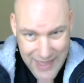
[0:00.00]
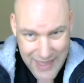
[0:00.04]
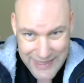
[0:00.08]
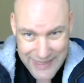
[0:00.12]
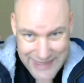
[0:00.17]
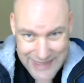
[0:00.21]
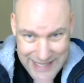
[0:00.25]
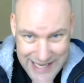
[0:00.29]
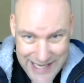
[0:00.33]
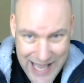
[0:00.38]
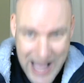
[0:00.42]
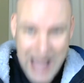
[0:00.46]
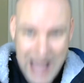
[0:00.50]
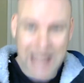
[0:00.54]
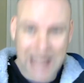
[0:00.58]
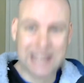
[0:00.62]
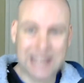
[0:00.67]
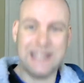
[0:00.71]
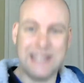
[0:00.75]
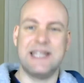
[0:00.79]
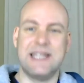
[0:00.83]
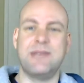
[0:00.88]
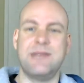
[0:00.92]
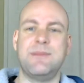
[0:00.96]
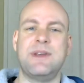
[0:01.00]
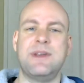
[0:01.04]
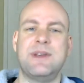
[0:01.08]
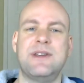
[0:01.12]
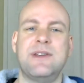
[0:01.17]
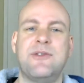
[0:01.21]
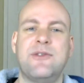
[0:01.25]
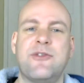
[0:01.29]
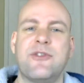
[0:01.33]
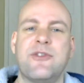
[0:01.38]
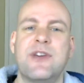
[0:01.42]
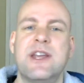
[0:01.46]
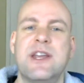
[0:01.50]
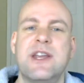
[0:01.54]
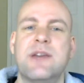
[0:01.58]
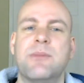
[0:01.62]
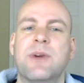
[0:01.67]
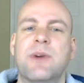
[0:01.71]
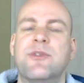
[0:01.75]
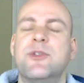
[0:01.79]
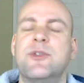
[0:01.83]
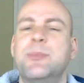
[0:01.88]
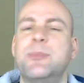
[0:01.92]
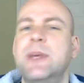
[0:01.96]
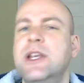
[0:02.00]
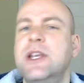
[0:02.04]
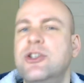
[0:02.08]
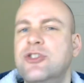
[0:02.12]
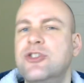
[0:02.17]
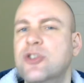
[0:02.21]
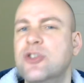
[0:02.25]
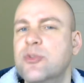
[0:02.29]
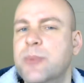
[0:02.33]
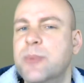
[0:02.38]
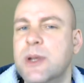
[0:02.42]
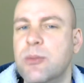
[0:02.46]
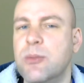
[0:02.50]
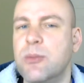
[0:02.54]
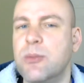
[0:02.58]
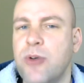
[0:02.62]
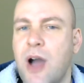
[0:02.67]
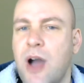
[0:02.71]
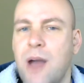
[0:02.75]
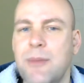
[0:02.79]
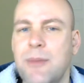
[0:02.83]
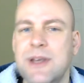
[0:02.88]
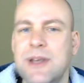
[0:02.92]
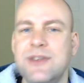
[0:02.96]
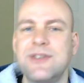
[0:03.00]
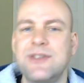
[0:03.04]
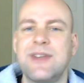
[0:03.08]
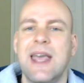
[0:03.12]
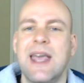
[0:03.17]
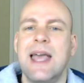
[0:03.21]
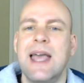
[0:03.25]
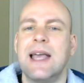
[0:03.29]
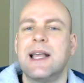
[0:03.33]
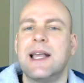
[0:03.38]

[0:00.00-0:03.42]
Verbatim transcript: the unlimited freedom of speech you've been promised,